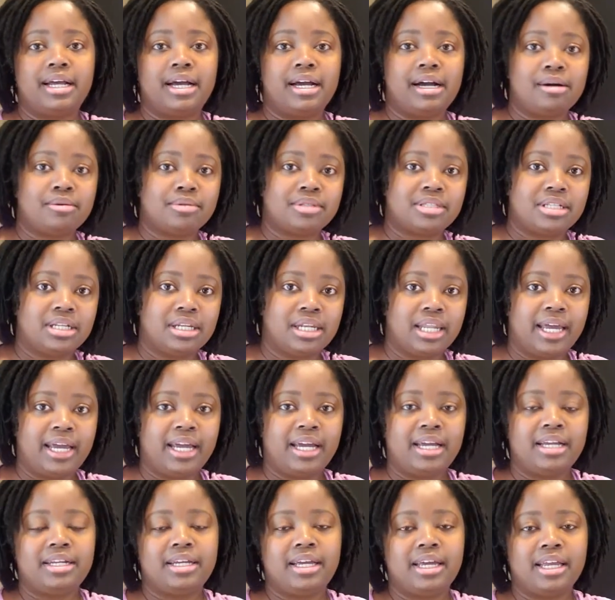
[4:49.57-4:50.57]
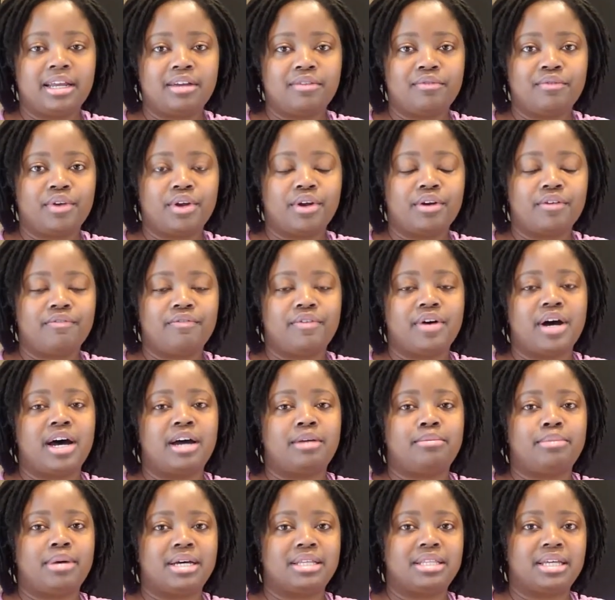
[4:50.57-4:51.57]
I was delayed getting
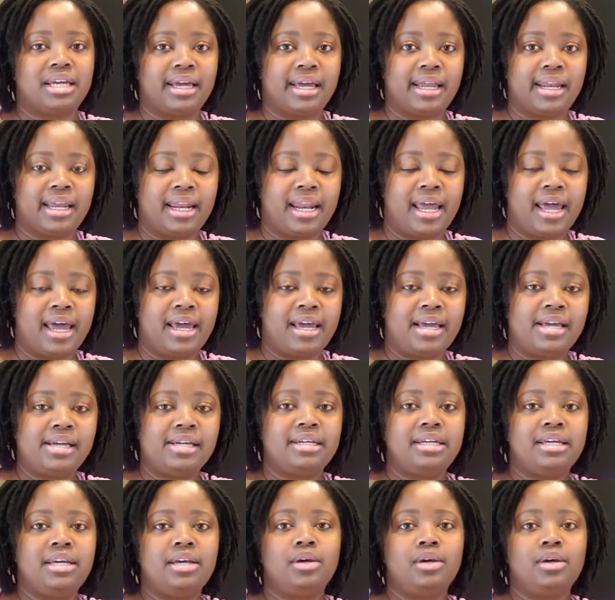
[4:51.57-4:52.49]
verified by the NNA,